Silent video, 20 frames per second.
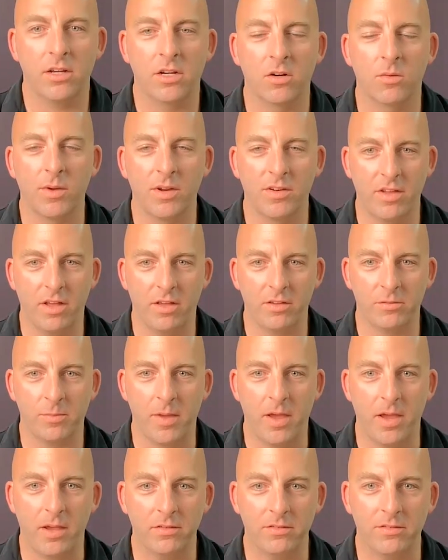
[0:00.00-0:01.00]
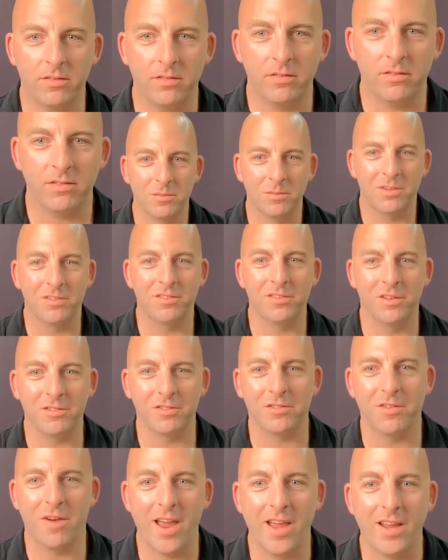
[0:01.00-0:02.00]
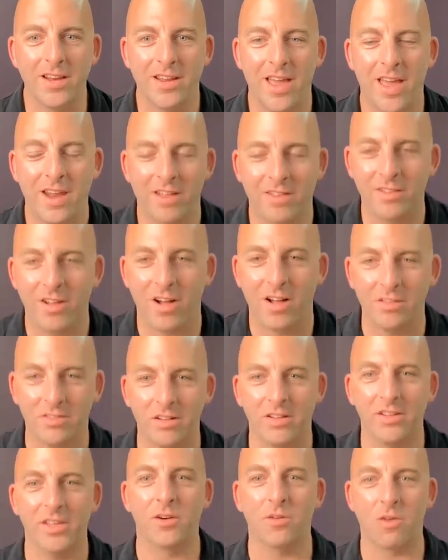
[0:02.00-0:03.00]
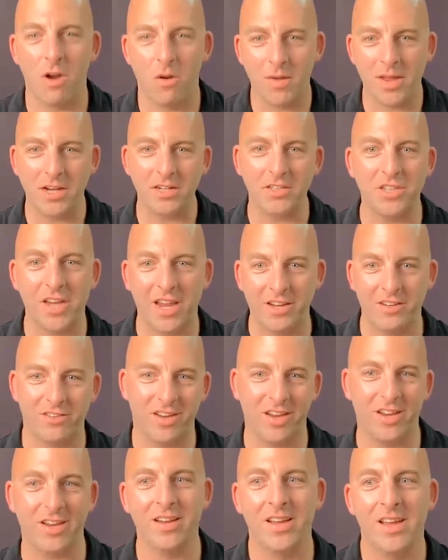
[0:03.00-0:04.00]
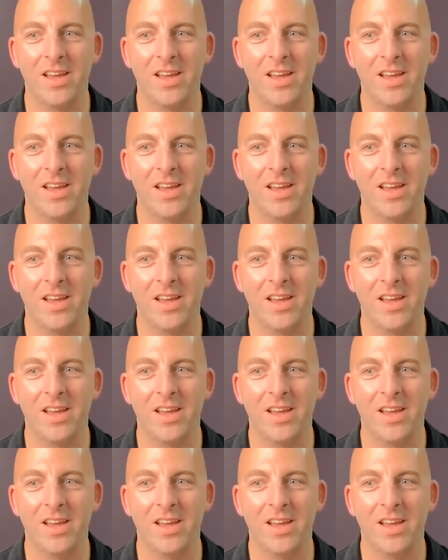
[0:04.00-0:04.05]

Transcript: retail space, which looks great, and it's constantly growing and changing,